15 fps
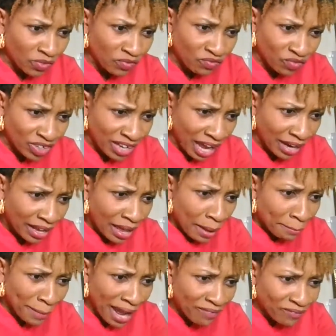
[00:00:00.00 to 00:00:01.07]
the frigate.
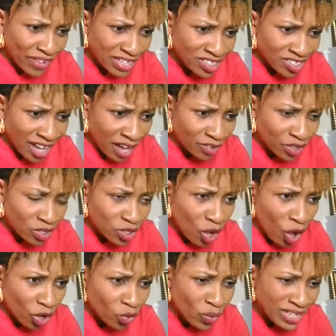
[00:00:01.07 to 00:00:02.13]
My first child is
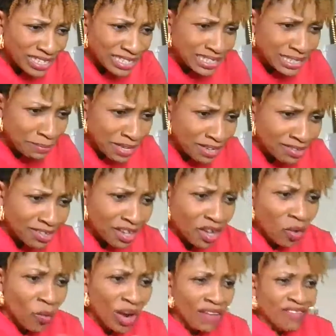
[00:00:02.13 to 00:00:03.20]
always timid
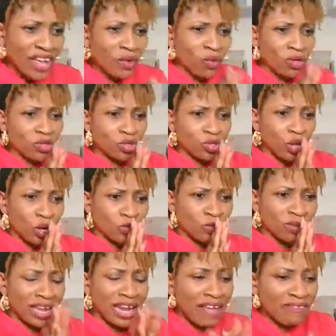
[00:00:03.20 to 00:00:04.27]
whenever he wants to talk to
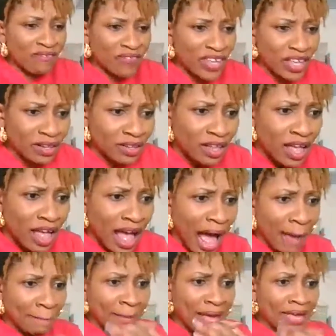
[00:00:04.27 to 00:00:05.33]
me. And I feel
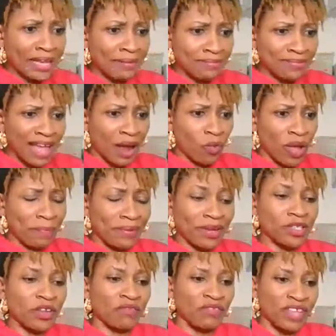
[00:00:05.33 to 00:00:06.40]
I make him that way
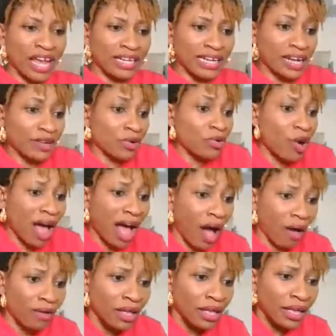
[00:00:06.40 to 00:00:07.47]
because of yelling. I don't know
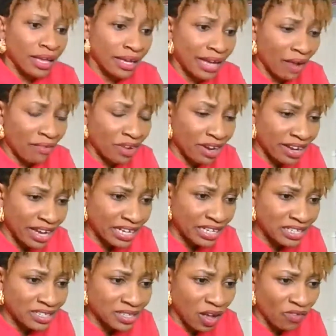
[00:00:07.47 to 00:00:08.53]
how he can regain
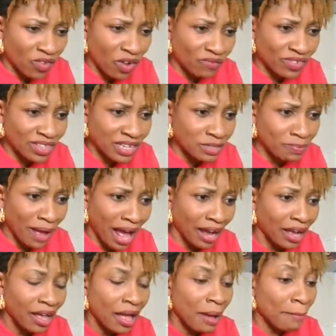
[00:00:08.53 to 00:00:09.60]
his self-confidence
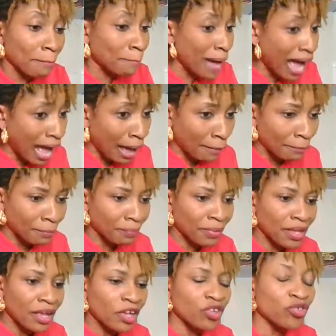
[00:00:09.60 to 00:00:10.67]
back. Mom,
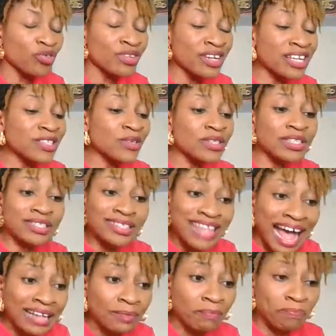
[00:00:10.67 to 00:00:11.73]
you need to
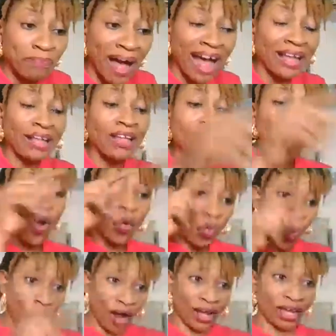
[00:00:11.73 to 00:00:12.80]
start by
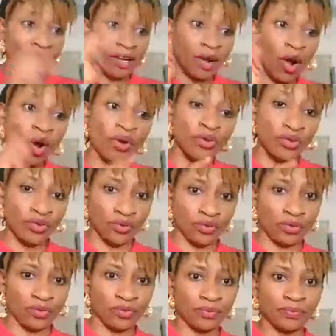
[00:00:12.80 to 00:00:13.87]
working on you.